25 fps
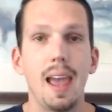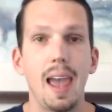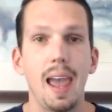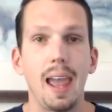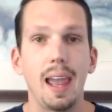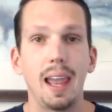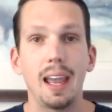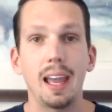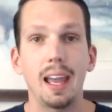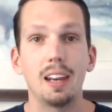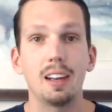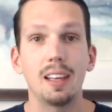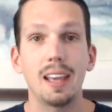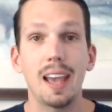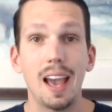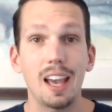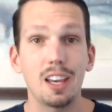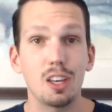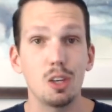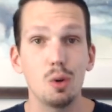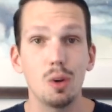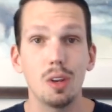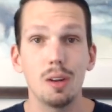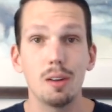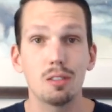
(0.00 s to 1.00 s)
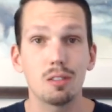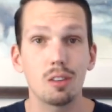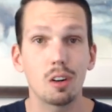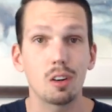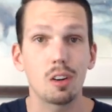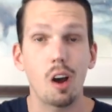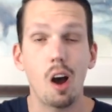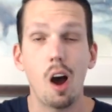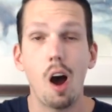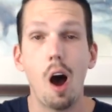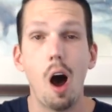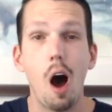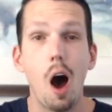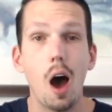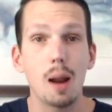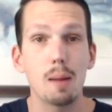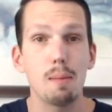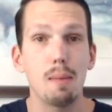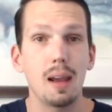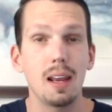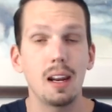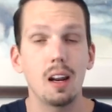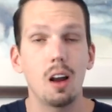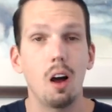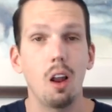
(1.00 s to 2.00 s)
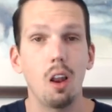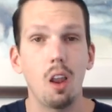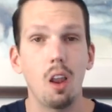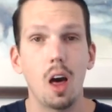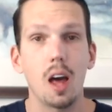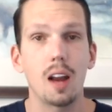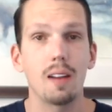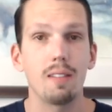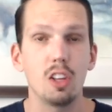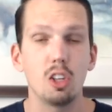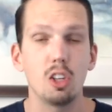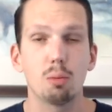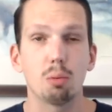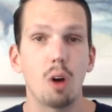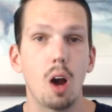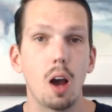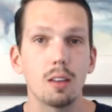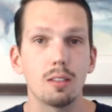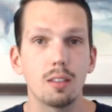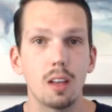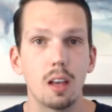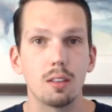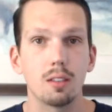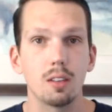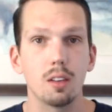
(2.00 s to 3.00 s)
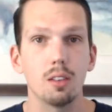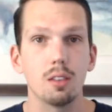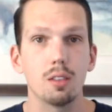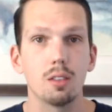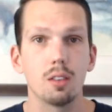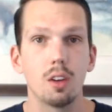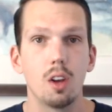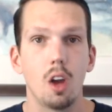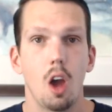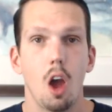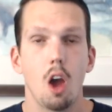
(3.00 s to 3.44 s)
And yeah, you can start to automate a lot of these processes.